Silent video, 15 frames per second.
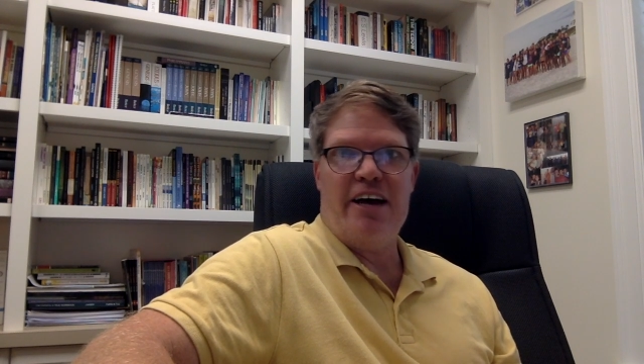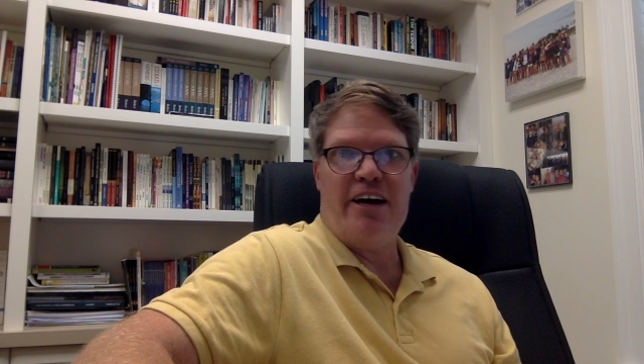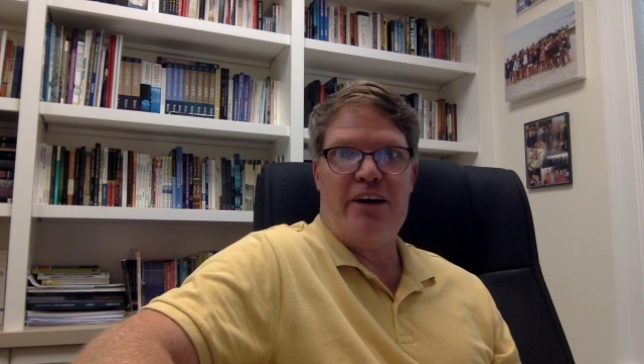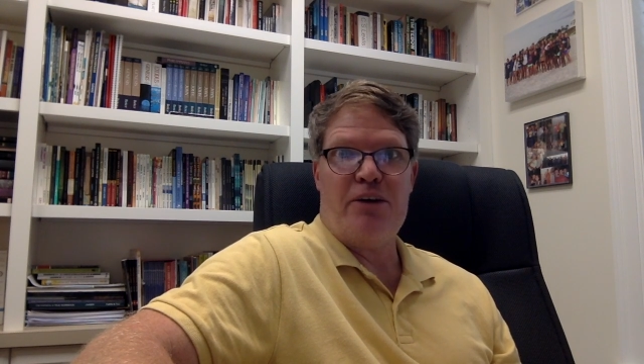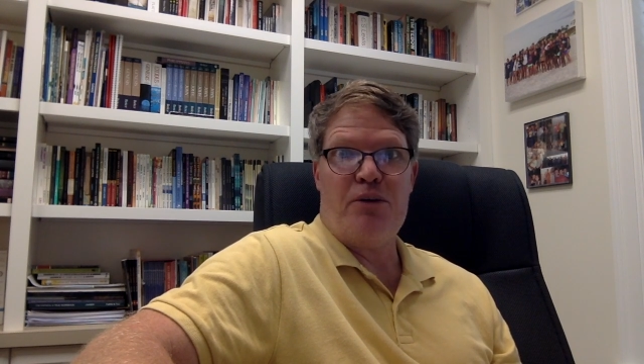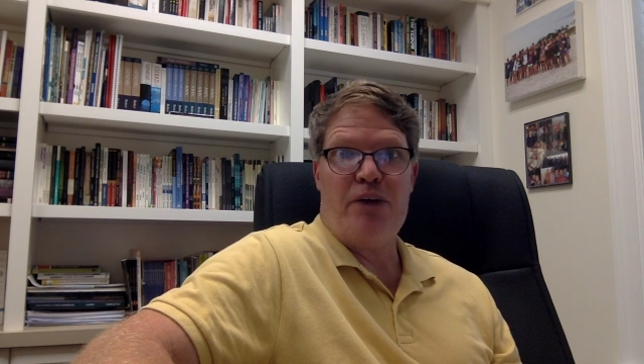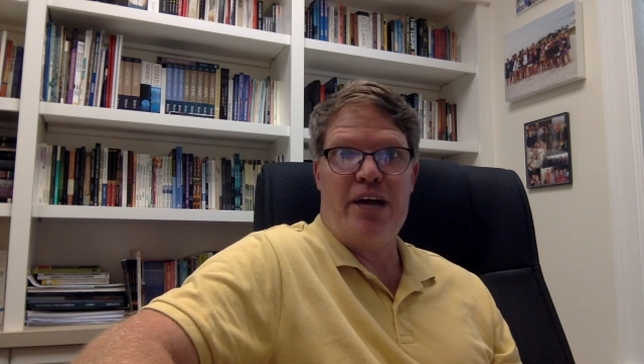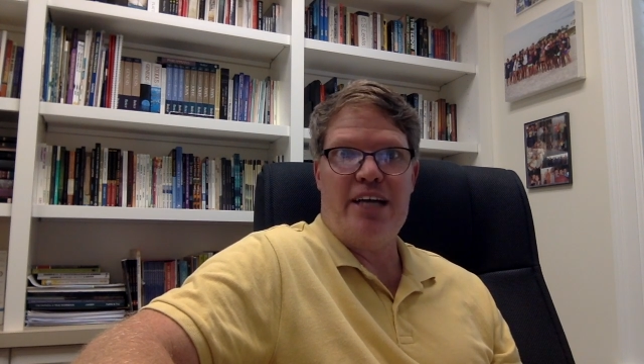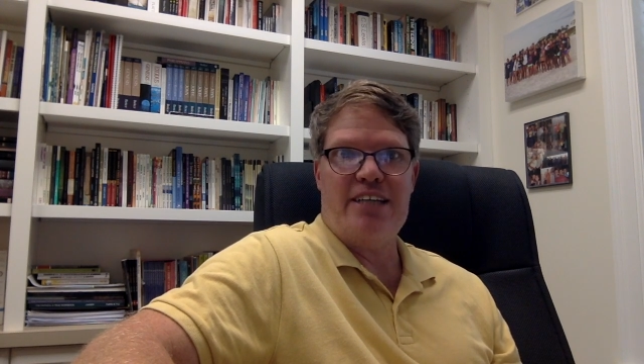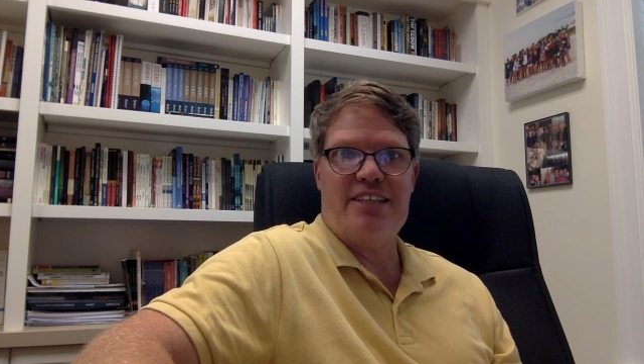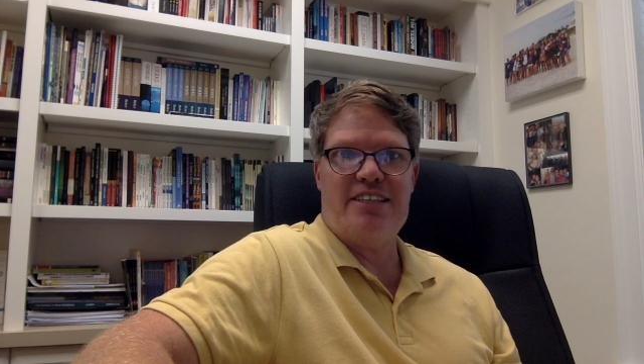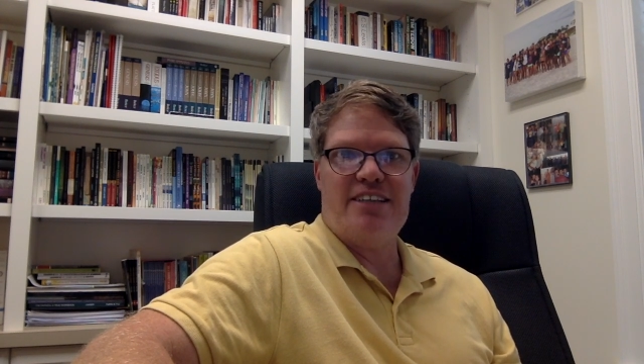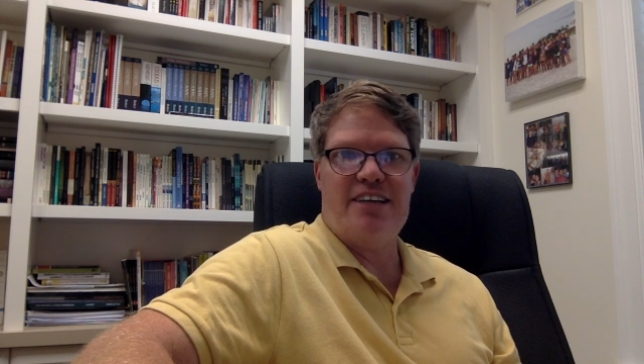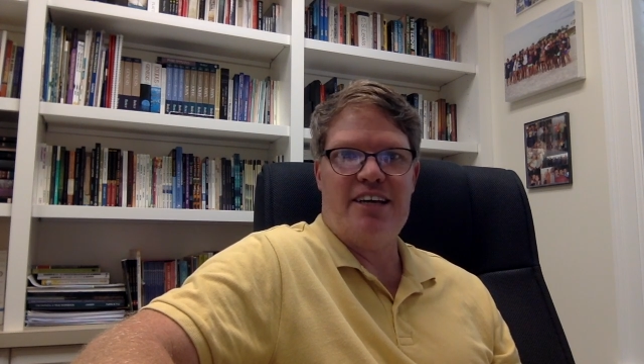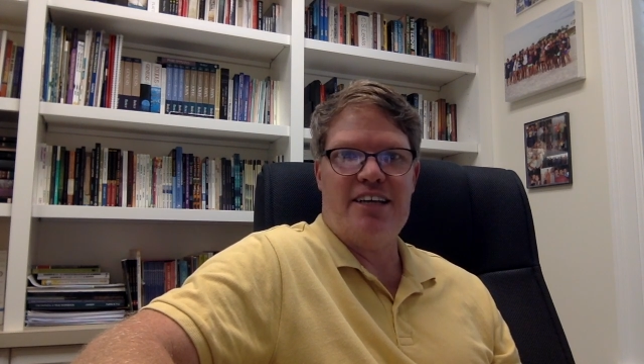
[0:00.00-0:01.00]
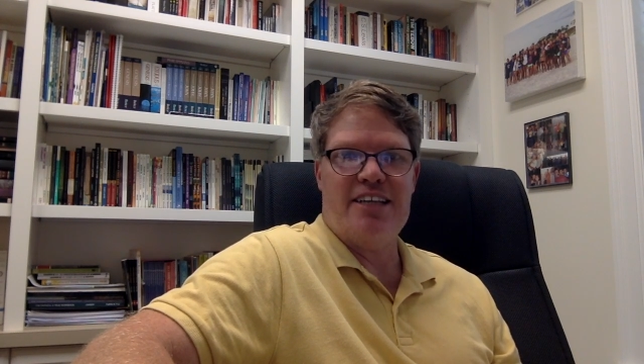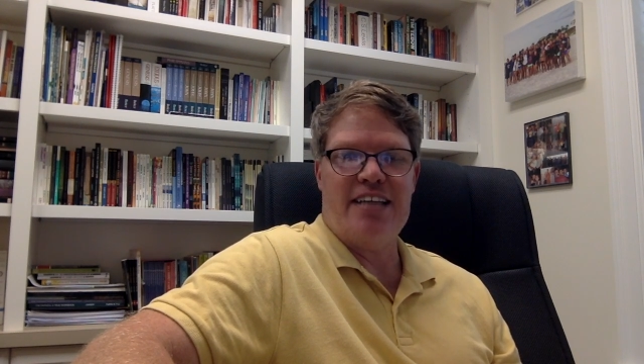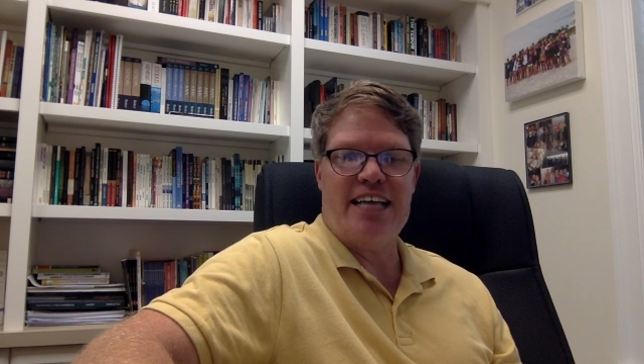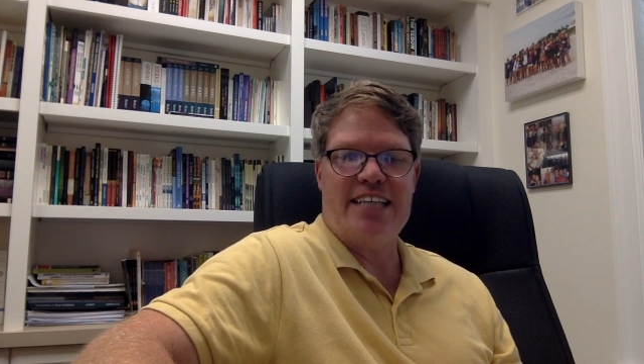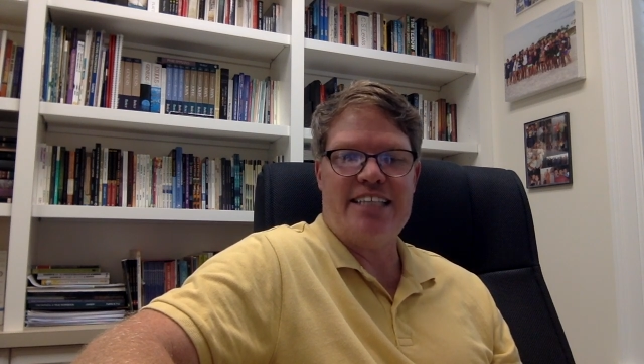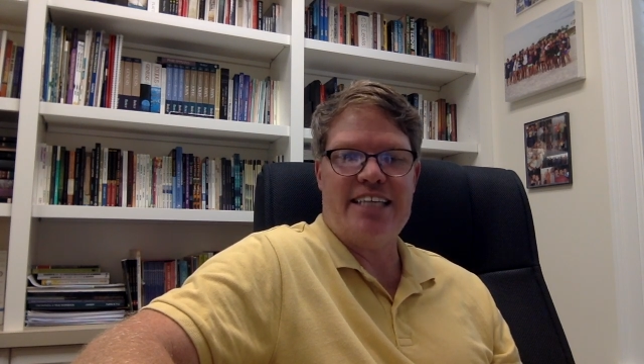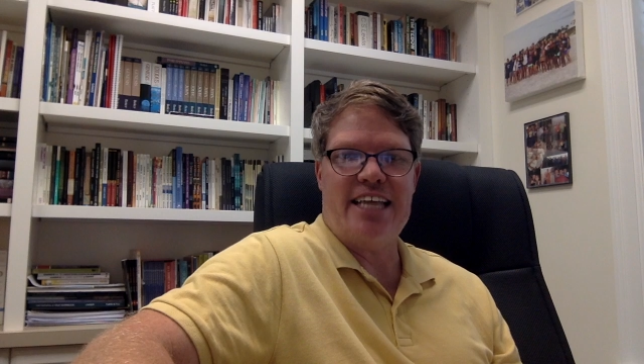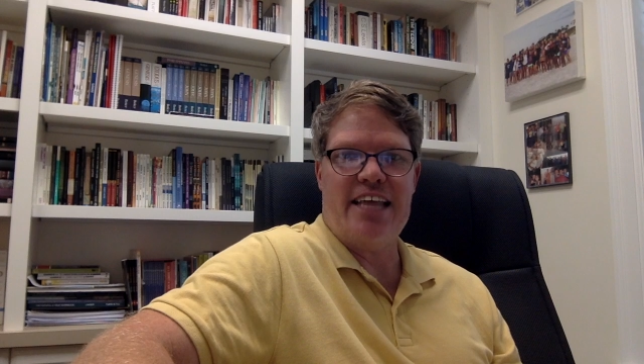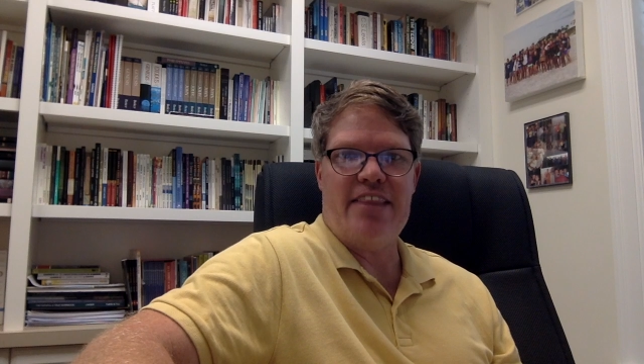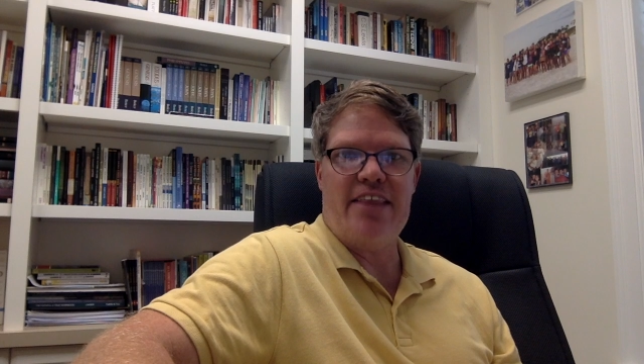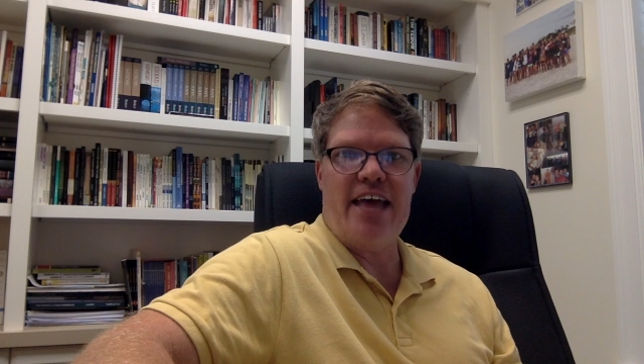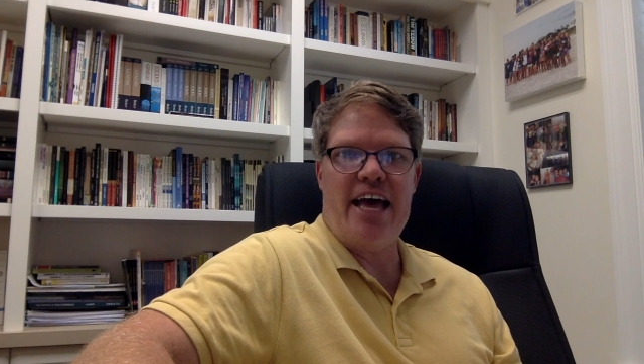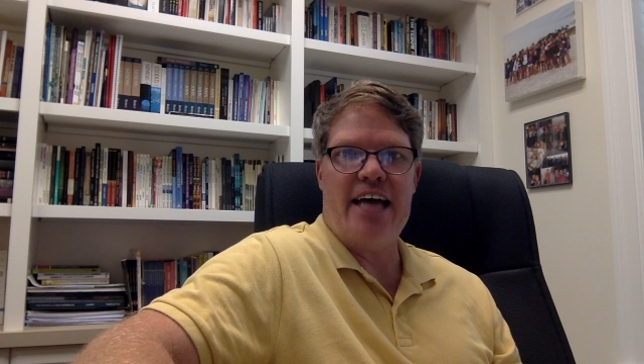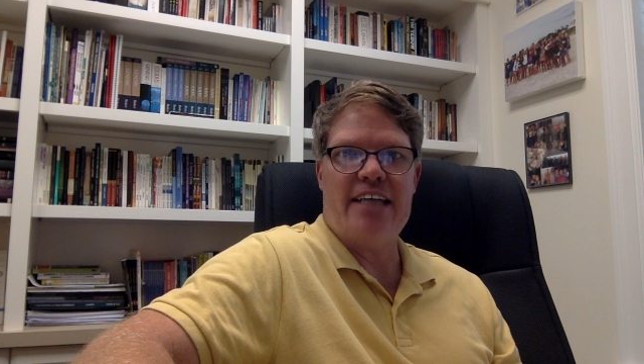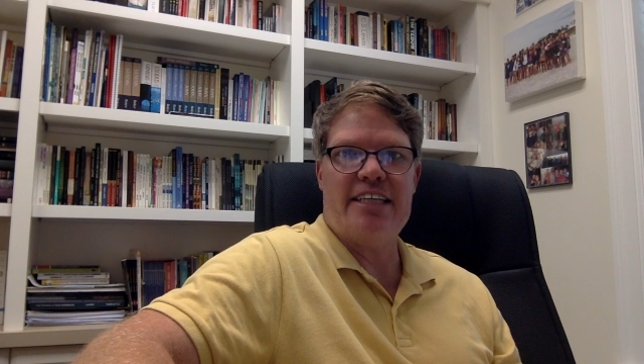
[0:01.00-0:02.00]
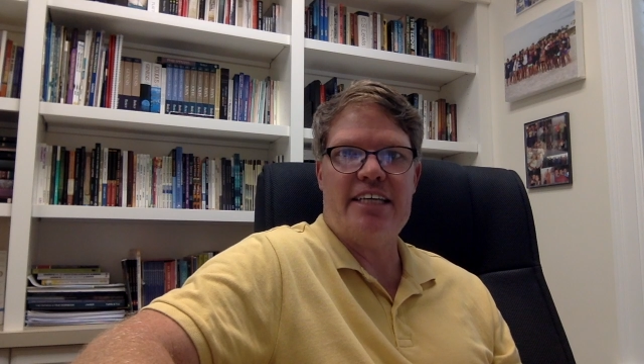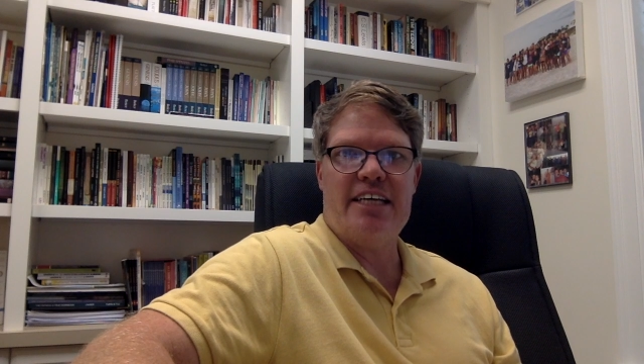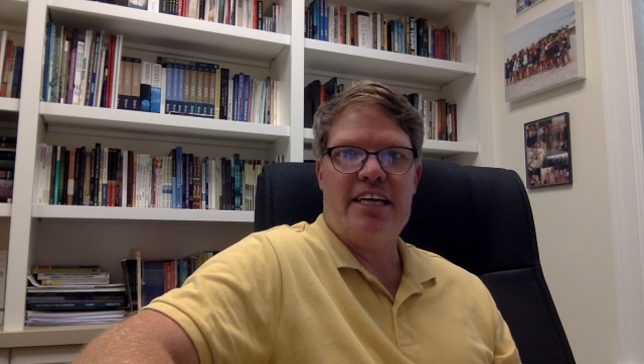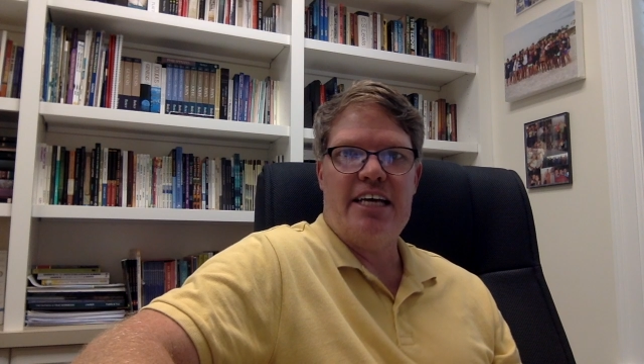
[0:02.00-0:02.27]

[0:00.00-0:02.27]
a great uh, lesson in that